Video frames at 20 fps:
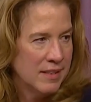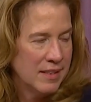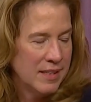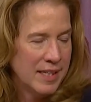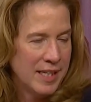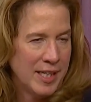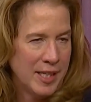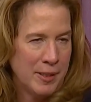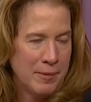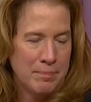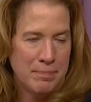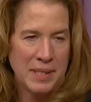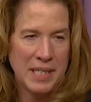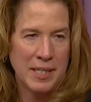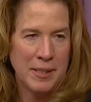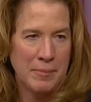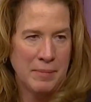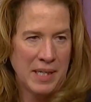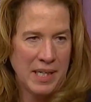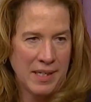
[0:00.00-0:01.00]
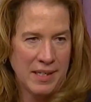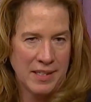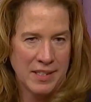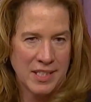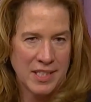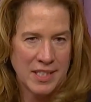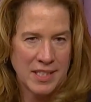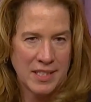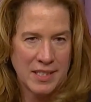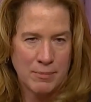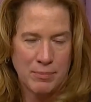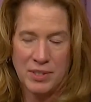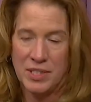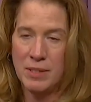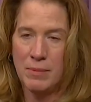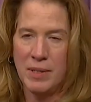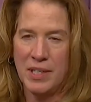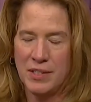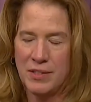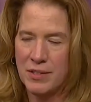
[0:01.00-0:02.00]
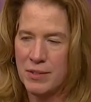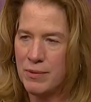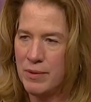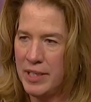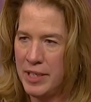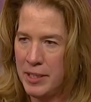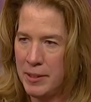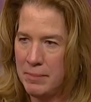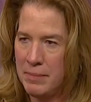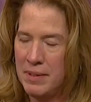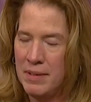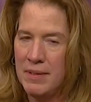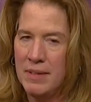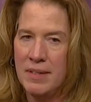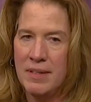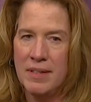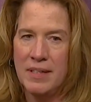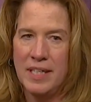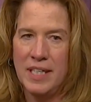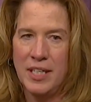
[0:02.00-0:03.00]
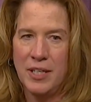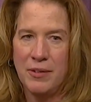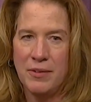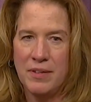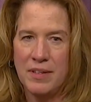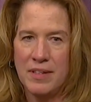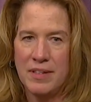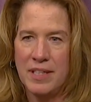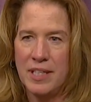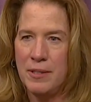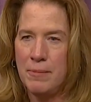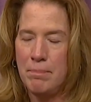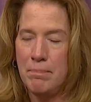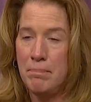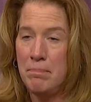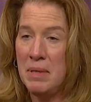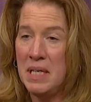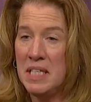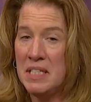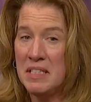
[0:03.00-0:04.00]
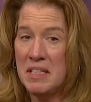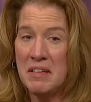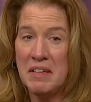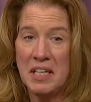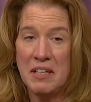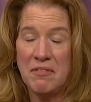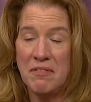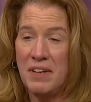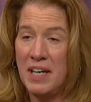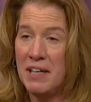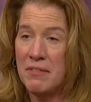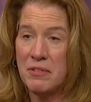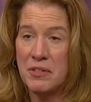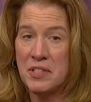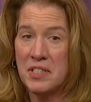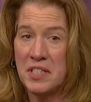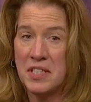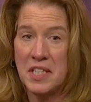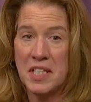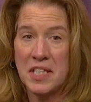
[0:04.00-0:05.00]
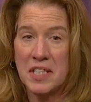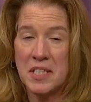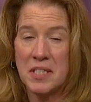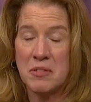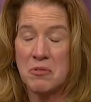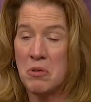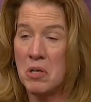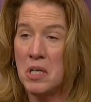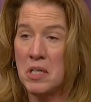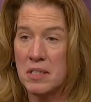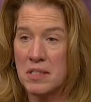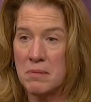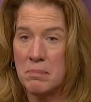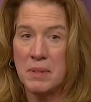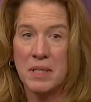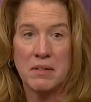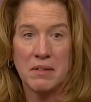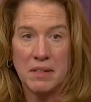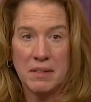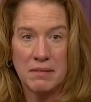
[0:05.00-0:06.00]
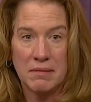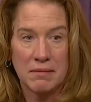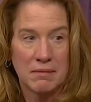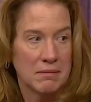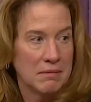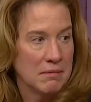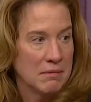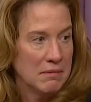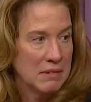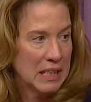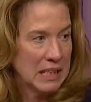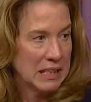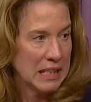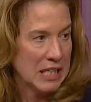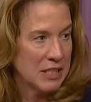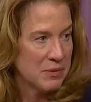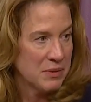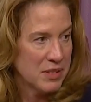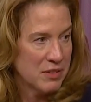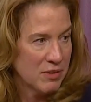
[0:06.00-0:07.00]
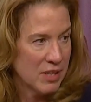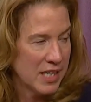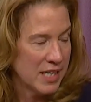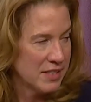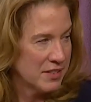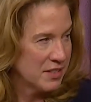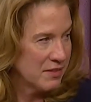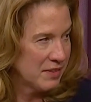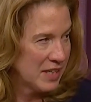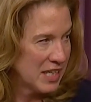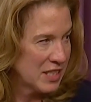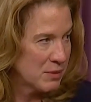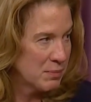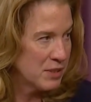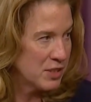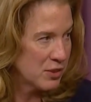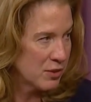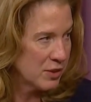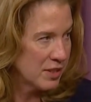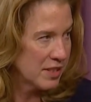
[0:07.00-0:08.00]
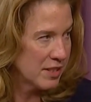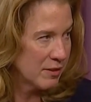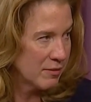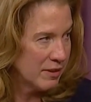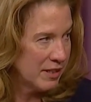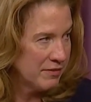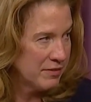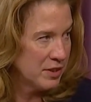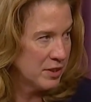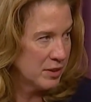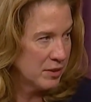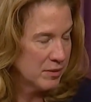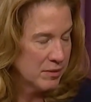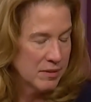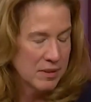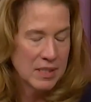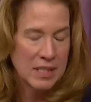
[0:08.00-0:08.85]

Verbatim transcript: BMS, Bristol-Myers Squibb, you know, they're based on like 5 or 6 drugs, period. Like that's what drives the vast majority of their revenue.